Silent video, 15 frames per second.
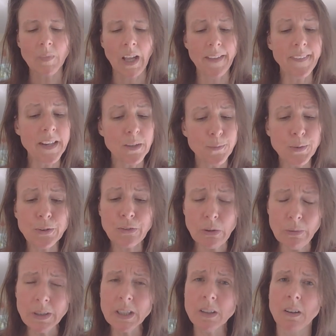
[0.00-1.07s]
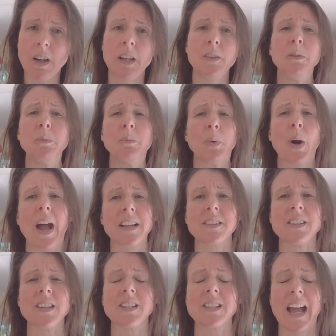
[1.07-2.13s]
And then if you're doing your own
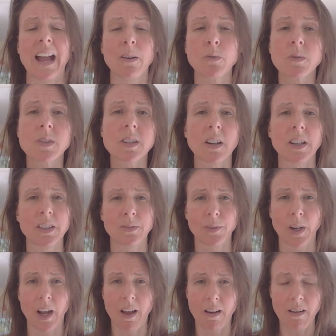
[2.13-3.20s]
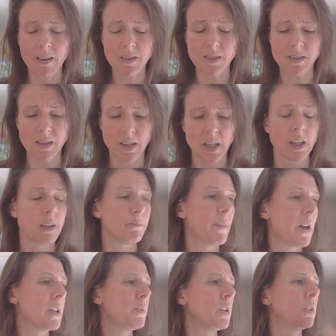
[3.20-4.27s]
practice outside of class,
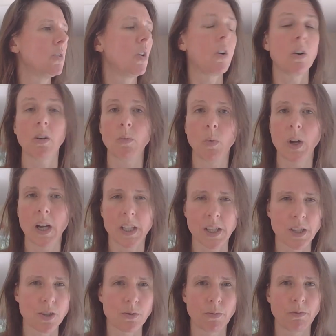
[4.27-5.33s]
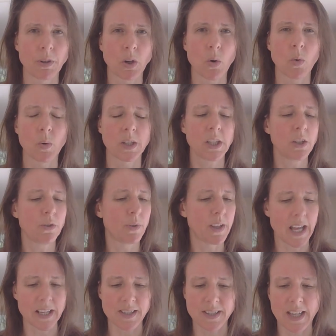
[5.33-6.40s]
maybe you're not working through recording, you're at
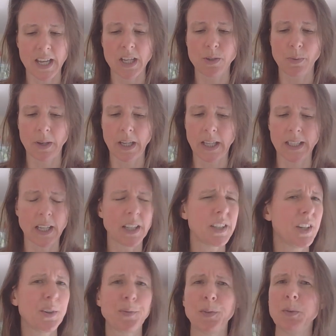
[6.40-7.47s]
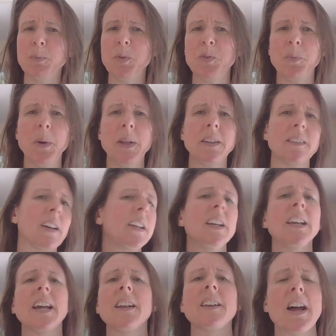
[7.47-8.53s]
that stage where you're like, I know a few movements, I
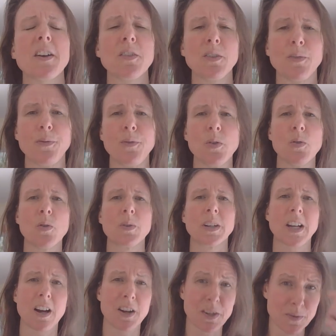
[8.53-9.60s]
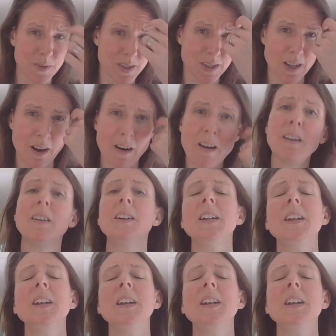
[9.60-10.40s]
can get down on the floor and kind of start.